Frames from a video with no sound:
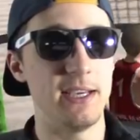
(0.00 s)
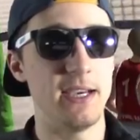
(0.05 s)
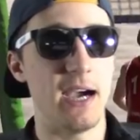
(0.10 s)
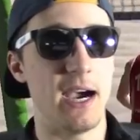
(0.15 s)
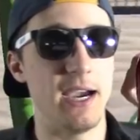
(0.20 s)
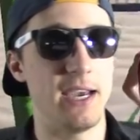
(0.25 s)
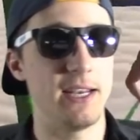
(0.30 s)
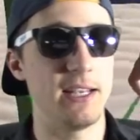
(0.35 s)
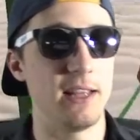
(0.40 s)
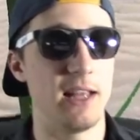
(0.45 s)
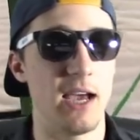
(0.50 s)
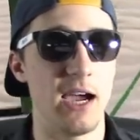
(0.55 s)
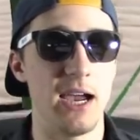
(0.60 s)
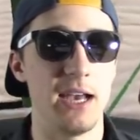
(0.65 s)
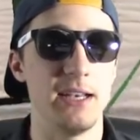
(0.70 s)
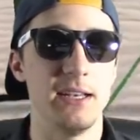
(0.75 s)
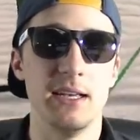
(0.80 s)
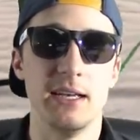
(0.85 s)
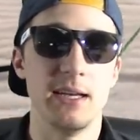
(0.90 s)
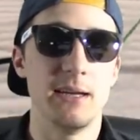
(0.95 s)
I hit it
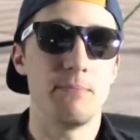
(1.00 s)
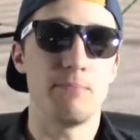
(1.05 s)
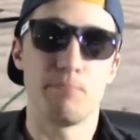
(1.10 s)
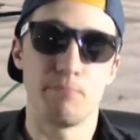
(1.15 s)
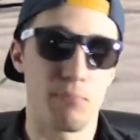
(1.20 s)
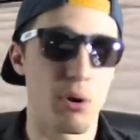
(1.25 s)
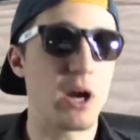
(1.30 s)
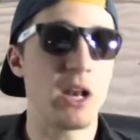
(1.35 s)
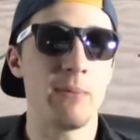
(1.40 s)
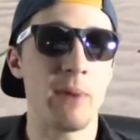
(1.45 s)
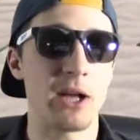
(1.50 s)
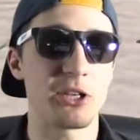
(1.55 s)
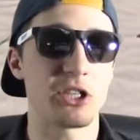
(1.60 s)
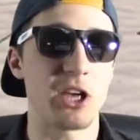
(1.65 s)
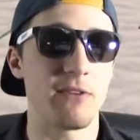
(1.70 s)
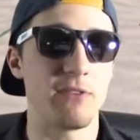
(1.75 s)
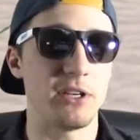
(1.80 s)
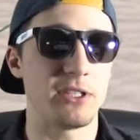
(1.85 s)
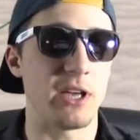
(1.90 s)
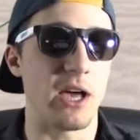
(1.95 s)
line pretty much
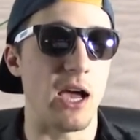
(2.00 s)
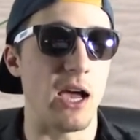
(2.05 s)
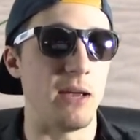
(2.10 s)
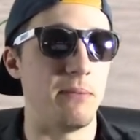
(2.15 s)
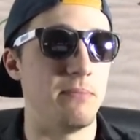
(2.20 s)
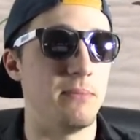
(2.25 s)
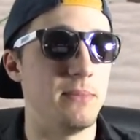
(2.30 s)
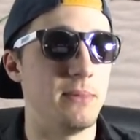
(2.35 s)
every time.